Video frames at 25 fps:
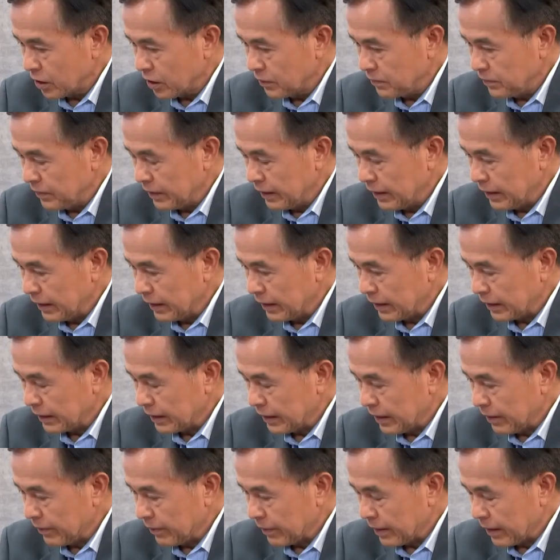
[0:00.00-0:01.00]
of
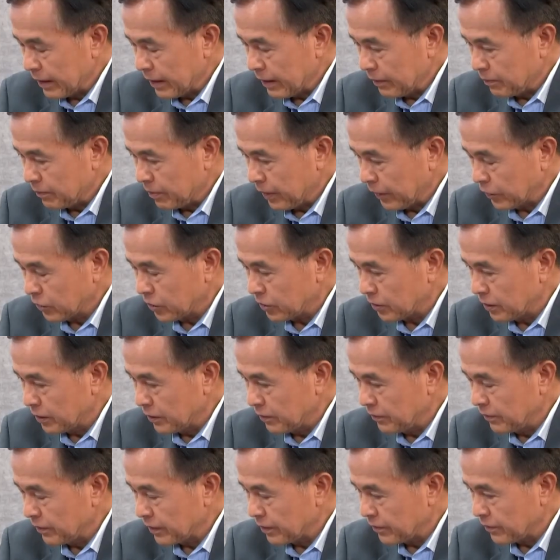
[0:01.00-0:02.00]
pressure
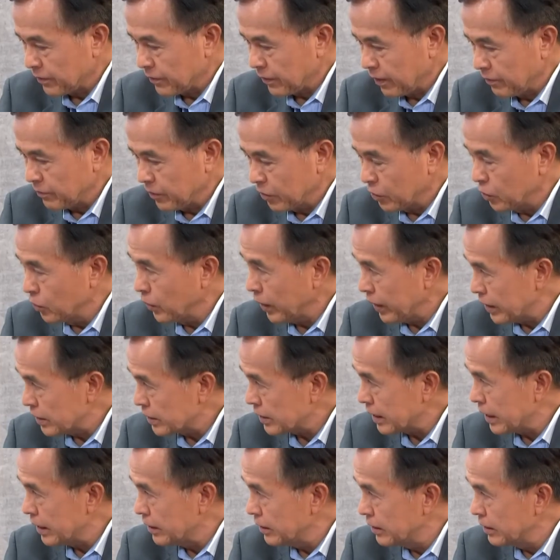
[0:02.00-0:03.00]
from the U.S.
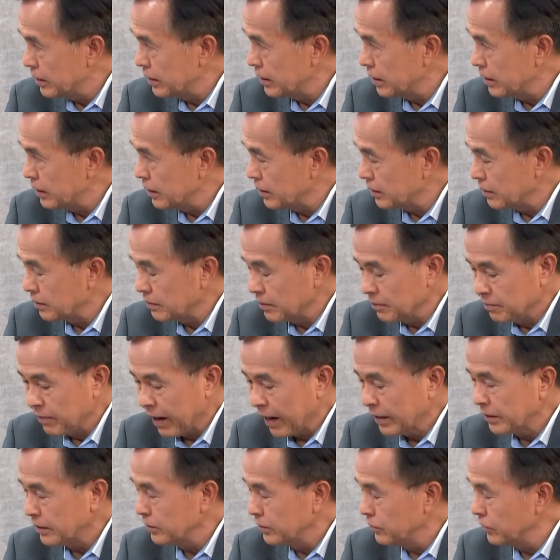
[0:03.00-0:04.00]
under
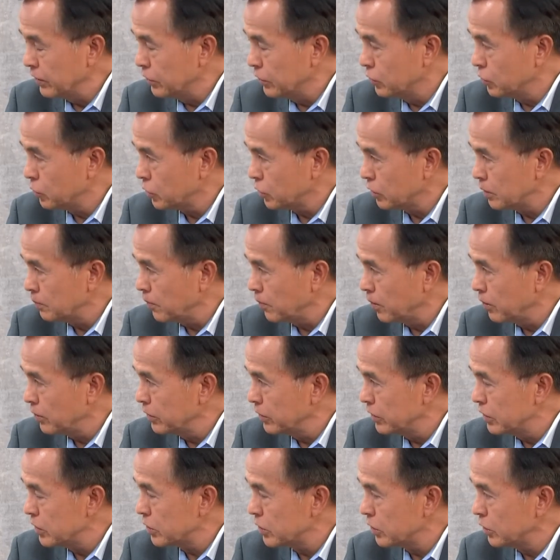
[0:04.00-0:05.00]
Biden leadership on
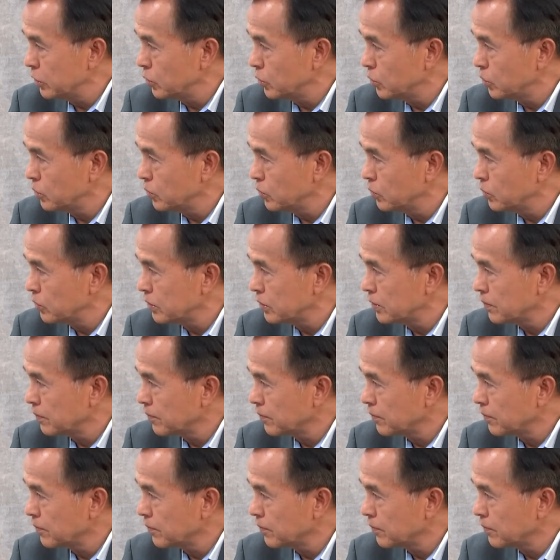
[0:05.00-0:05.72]
these issues.